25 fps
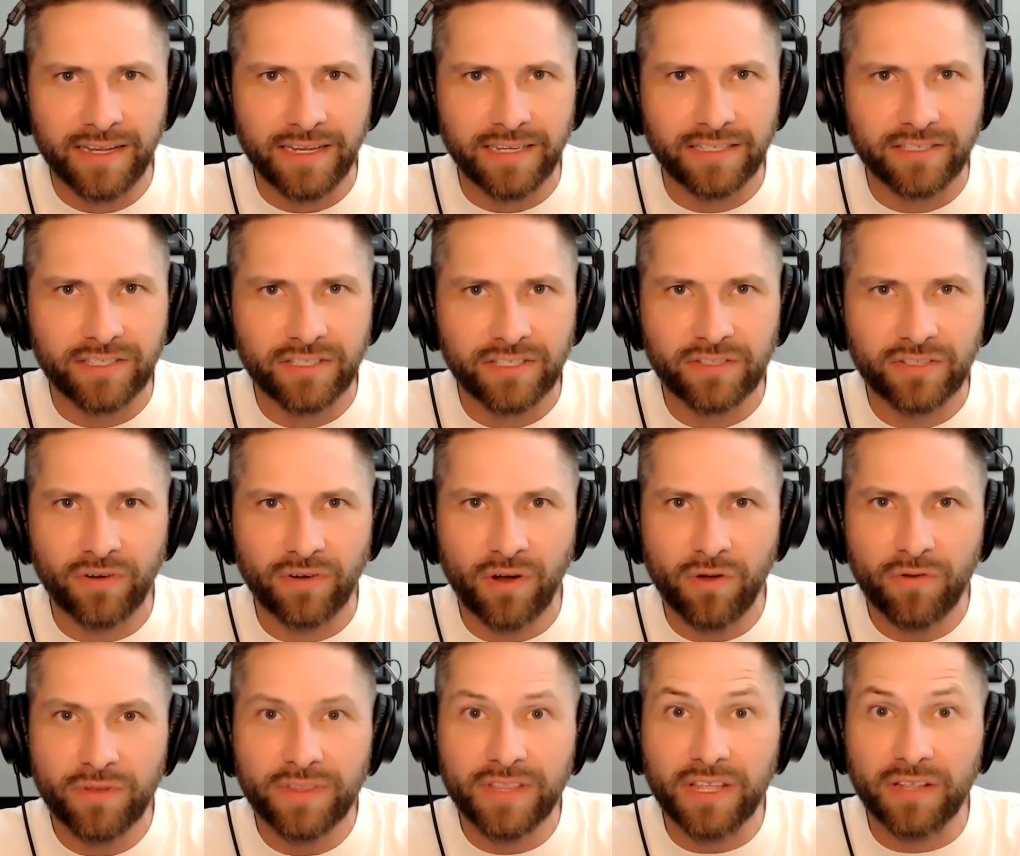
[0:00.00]
He's
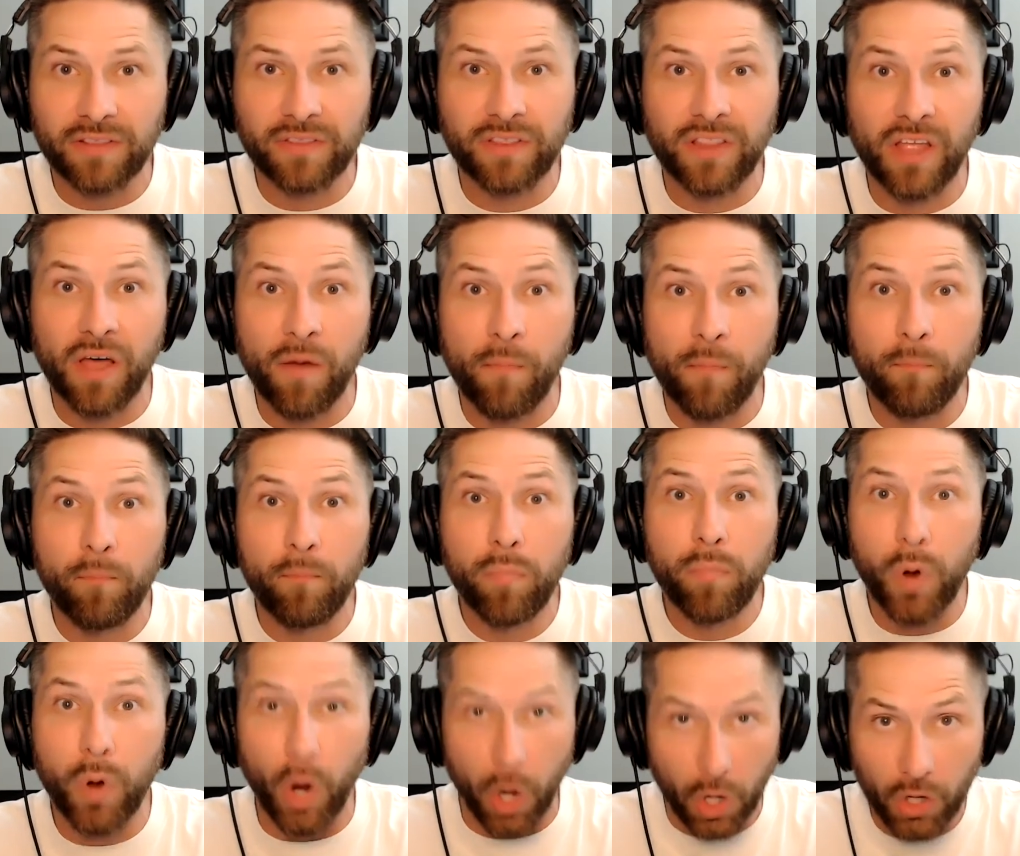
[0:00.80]
throwing the
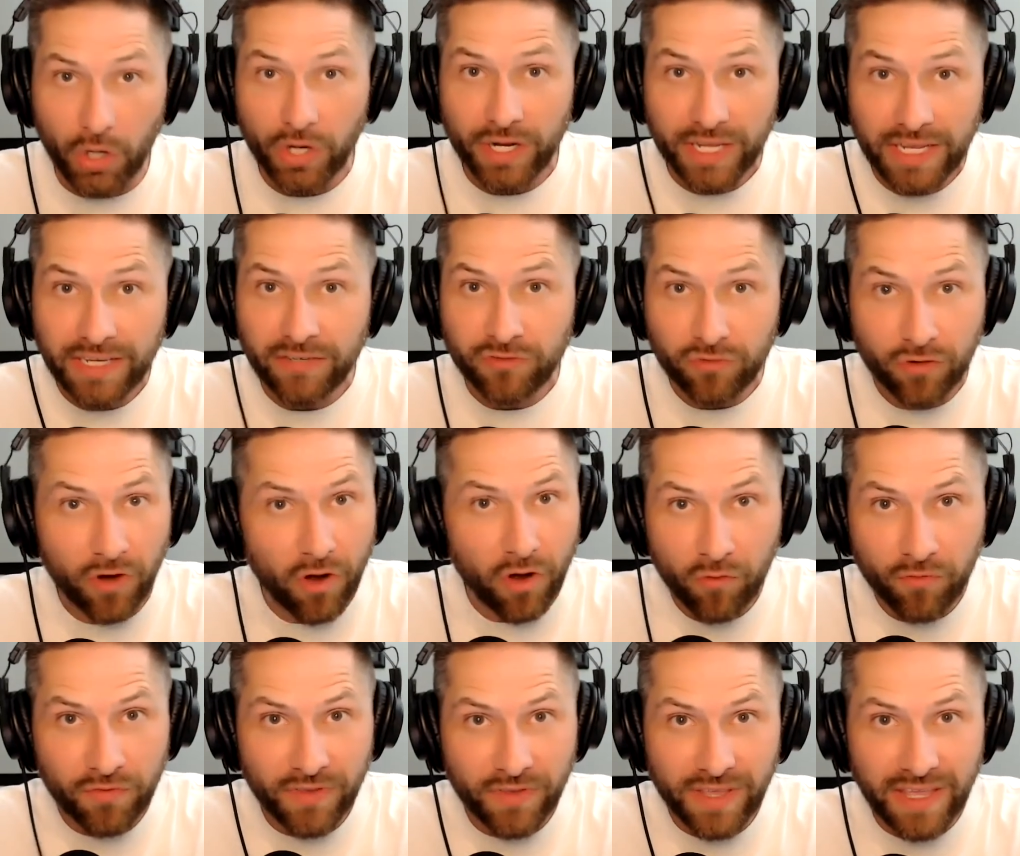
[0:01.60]
Lombardi
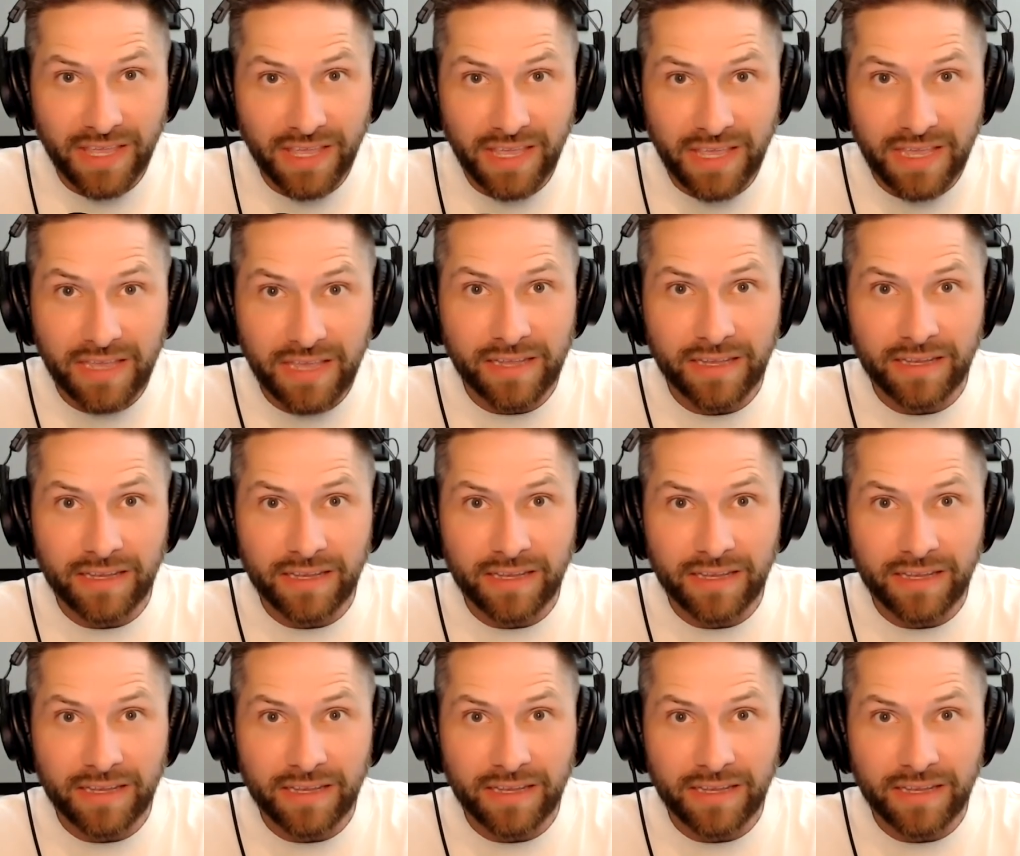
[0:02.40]
trophy.